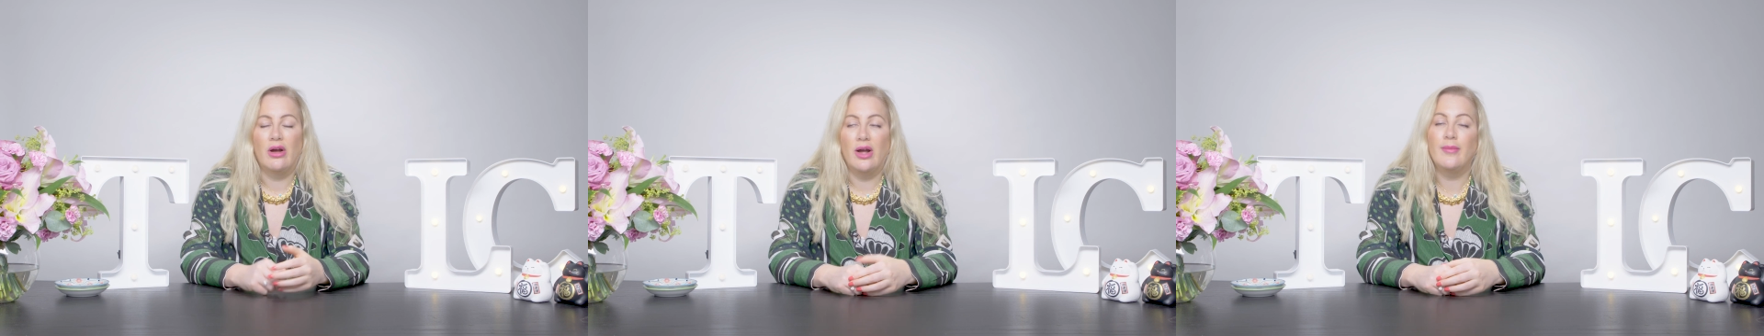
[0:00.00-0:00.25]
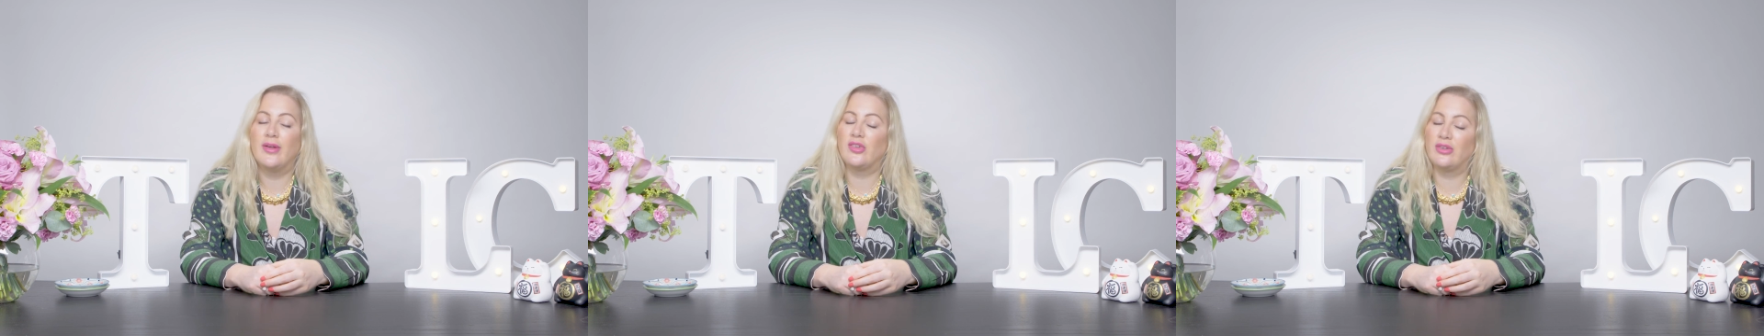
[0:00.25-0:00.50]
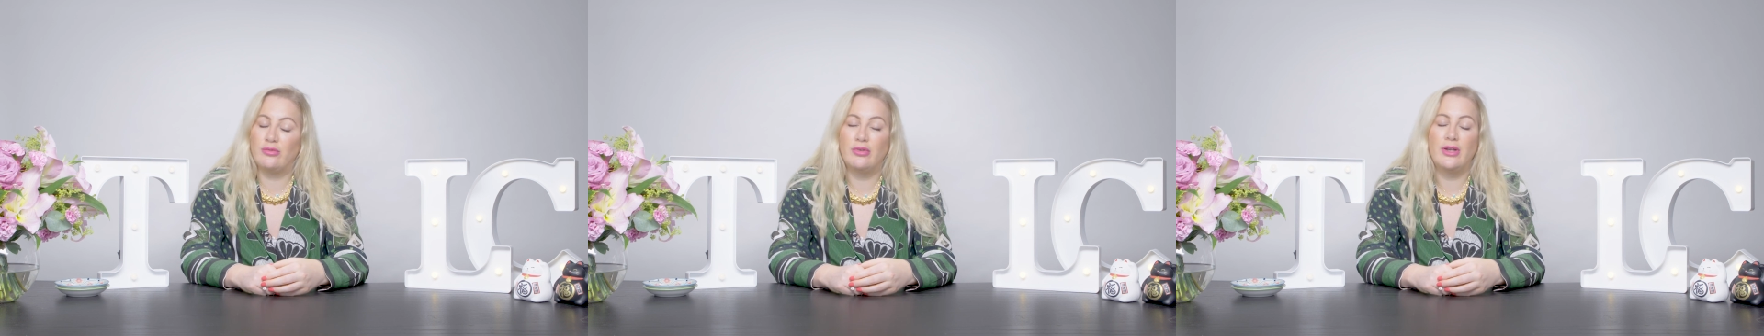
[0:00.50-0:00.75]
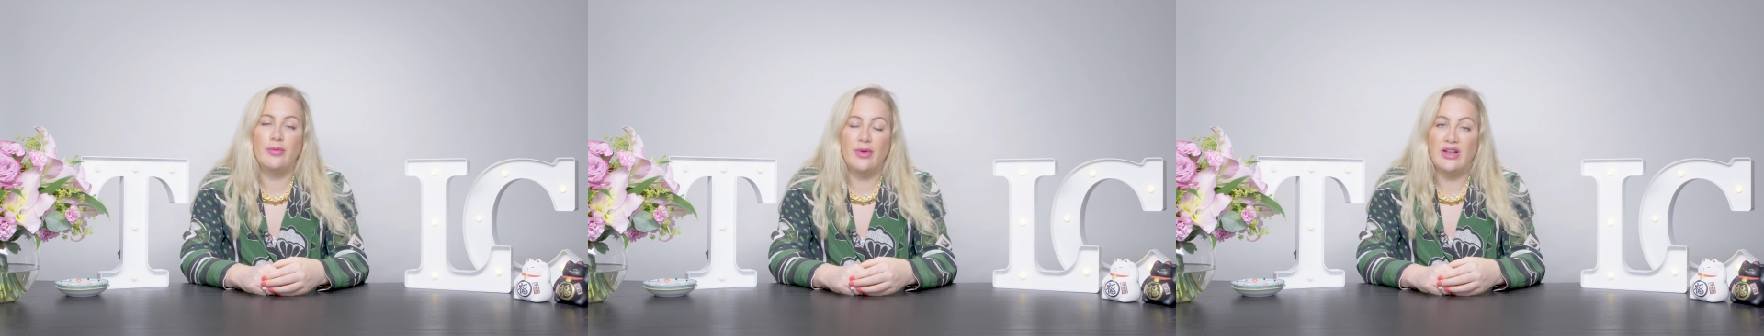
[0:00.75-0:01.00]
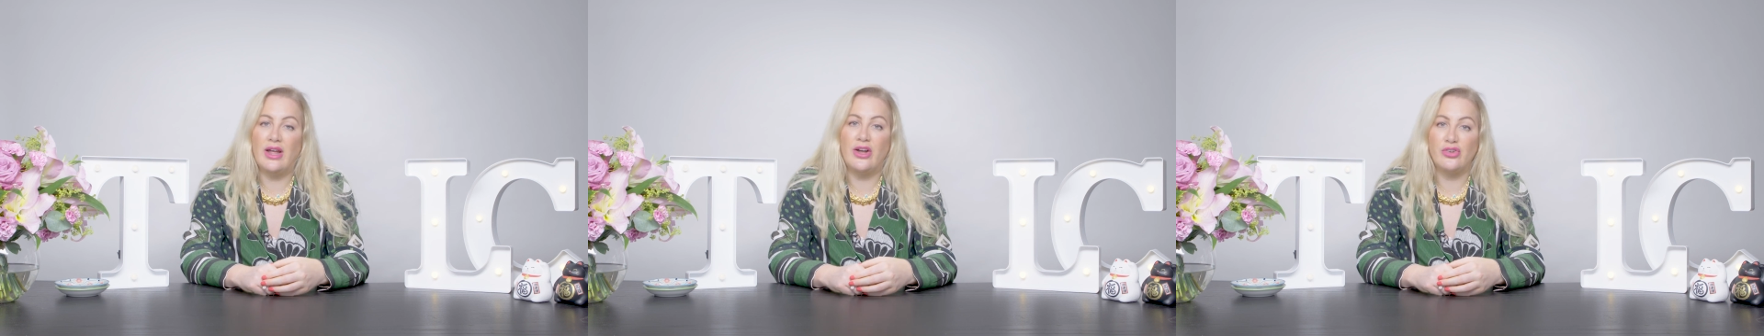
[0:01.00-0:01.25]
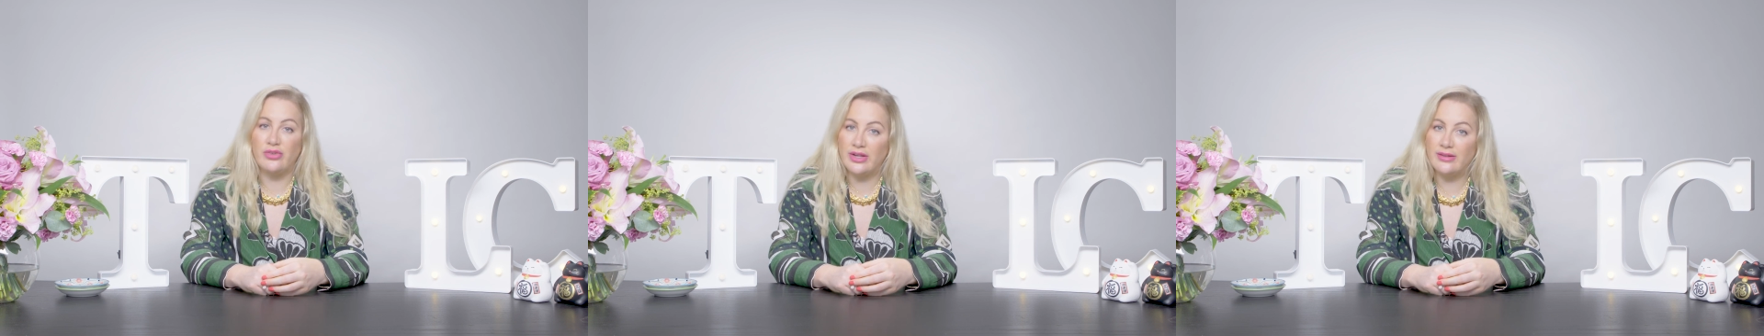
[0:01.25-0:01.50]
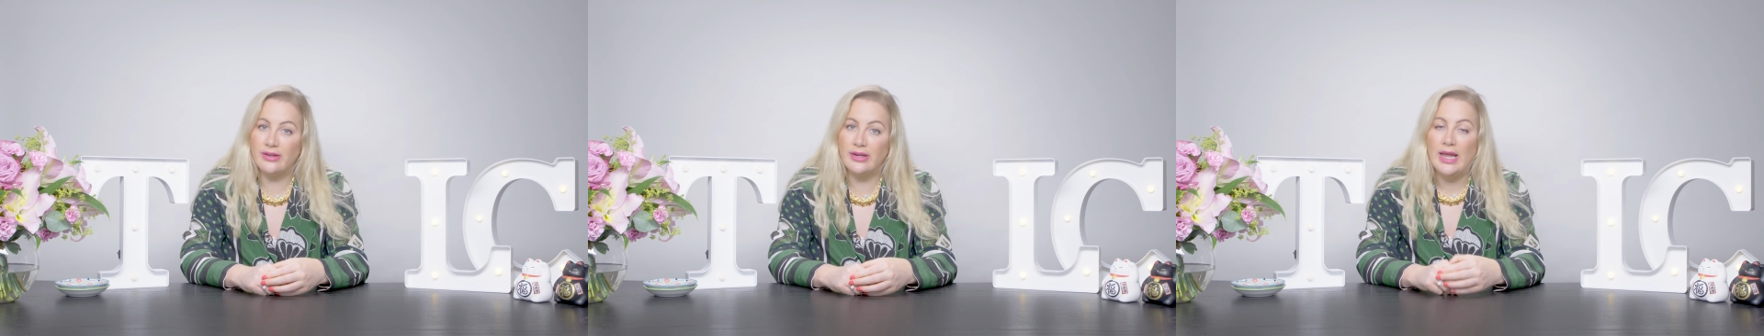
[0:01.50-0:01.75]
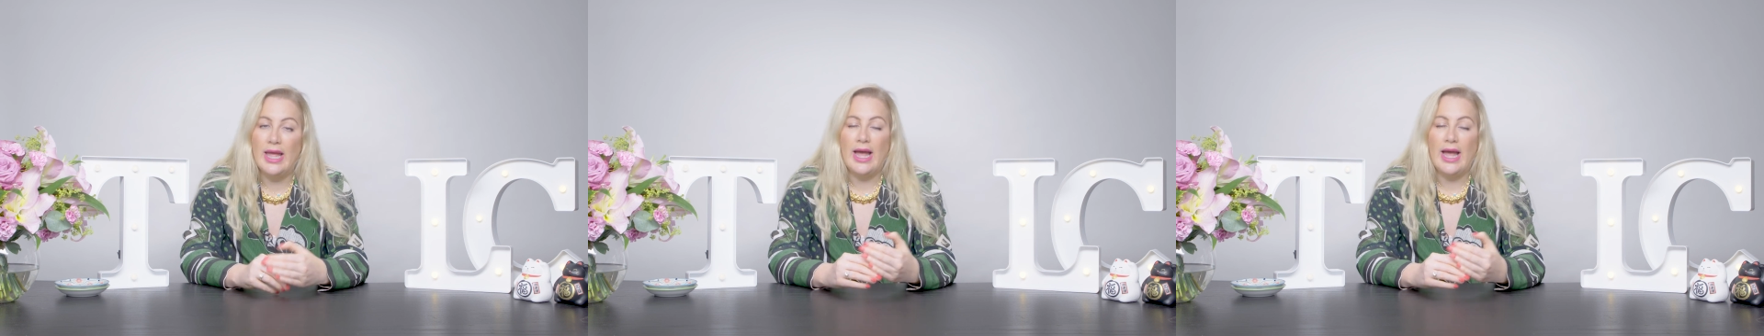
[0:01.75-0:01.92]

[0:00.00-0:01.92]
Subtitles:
I'm actually really well hydrated,